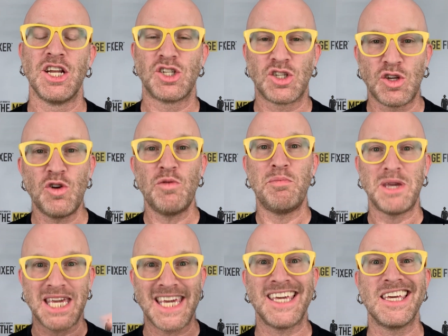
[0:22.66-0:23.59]
to
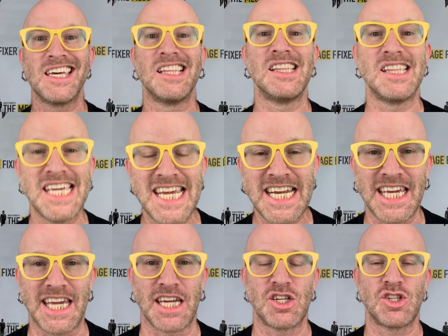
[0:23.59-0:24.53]
be
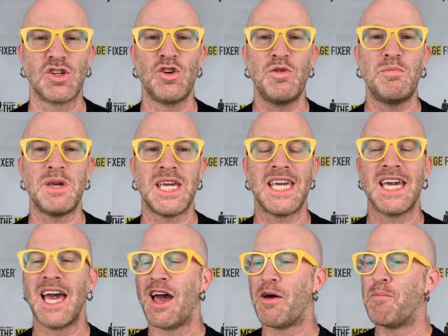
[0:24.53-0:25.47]
leading, to
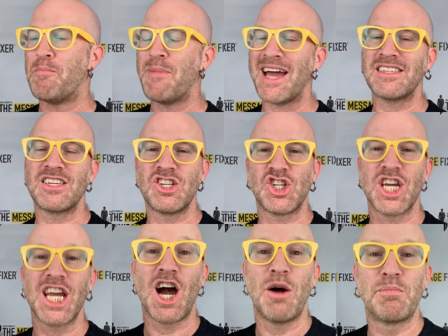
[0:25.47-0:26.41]
be
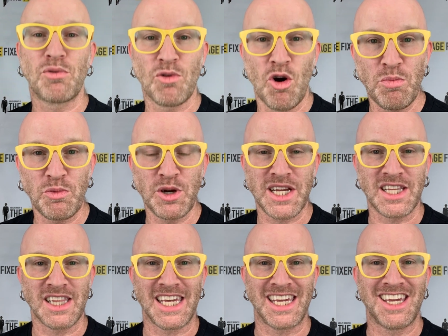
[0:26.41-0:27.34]
messaging
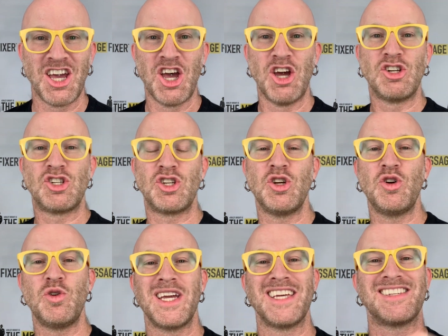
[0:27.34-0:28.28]
appropriately
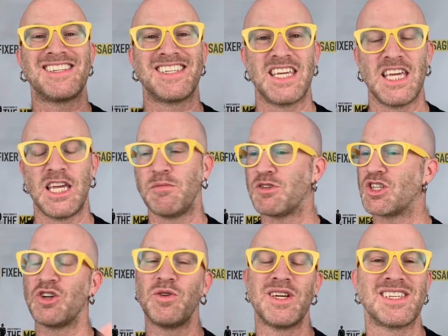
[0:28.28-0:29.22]
to his teams,
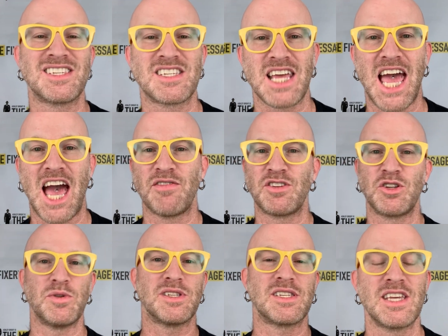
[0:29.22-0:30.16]
to his staff,
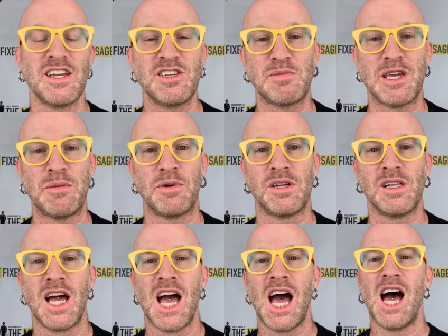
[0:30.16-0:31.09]
to his
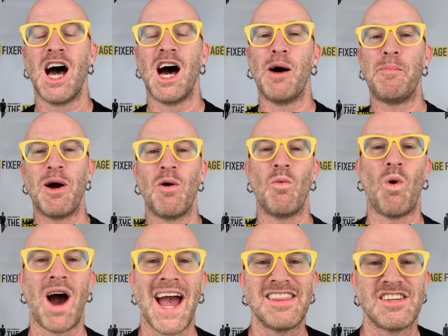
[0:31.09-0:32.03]
salespeople about
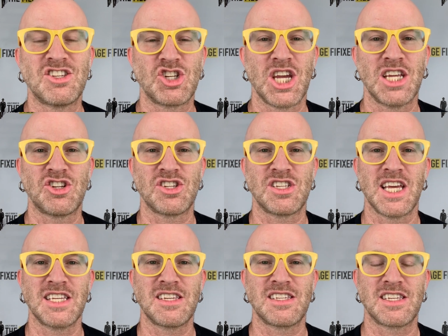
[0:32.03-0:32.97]
why this change is
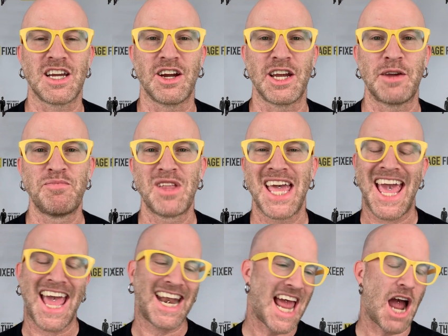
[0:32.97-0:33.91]
necessary
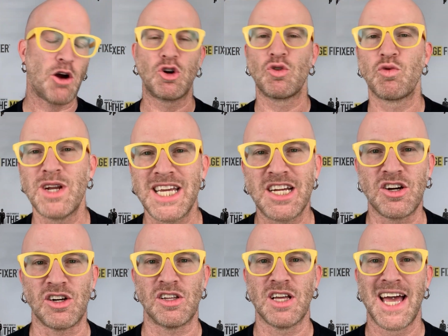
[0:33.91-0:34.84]
and how
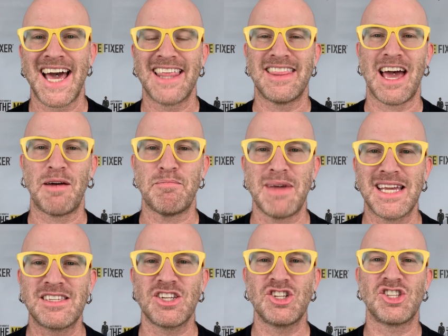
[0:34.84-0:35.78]
critical that
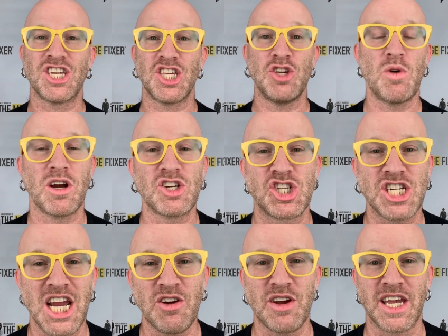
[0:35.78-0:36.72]
message that you are
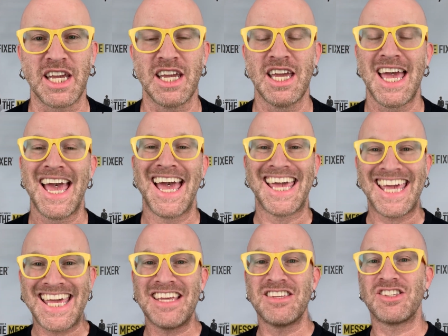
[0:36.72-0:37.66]
sharing
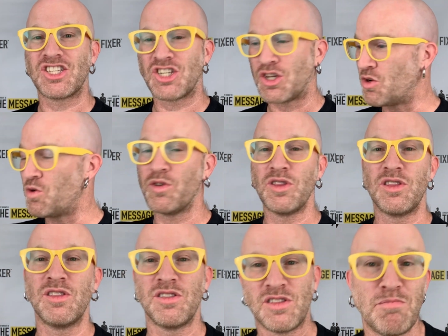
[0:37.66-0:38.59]
is to
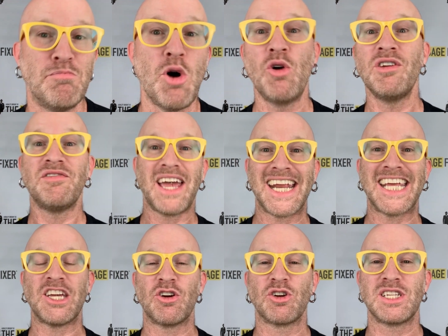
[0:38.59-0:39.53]

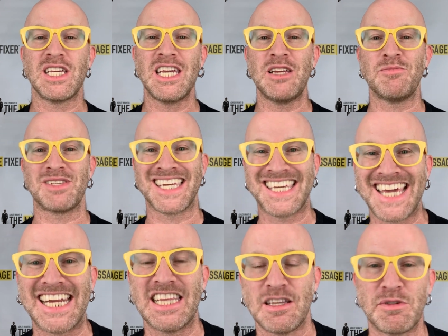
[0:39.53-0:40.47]
motivating your teams and
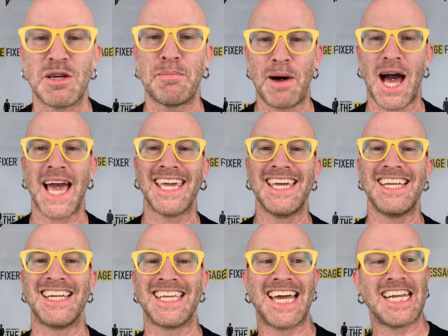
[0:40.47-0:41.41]
getting them to buy
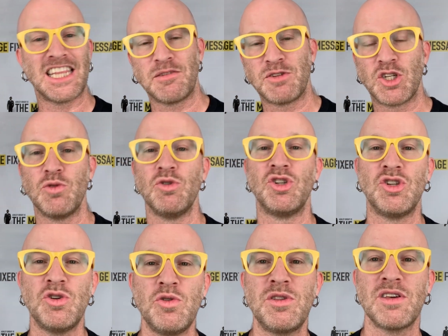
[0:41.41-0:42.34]
in and getting them to
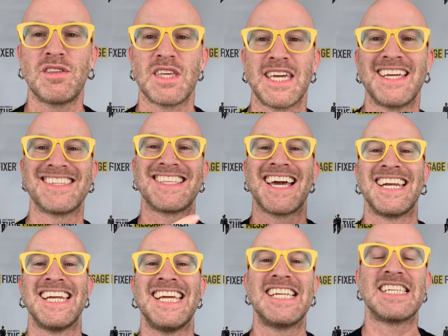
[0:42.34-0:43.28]
do the things that
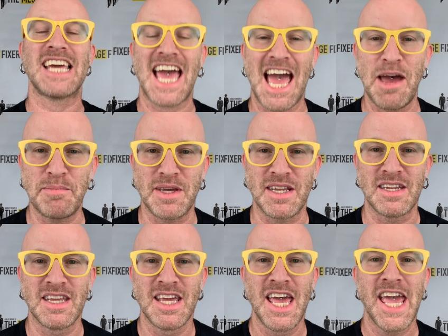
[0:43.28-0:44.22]
need to happen
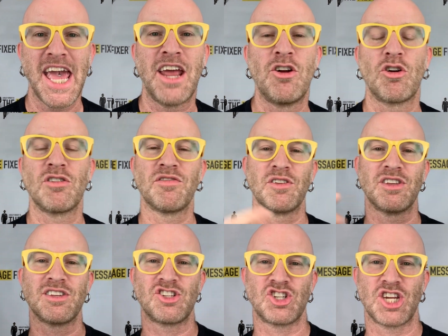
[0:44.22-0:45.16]
in order for
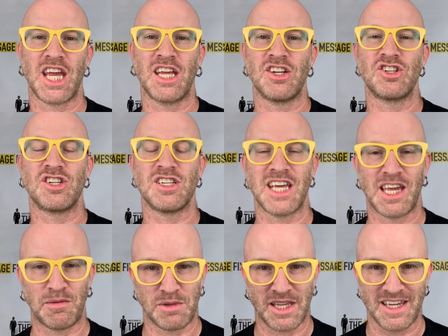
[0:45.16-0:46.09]
this change to
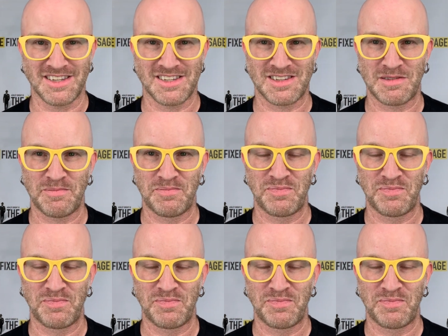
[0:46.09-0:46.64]
take place.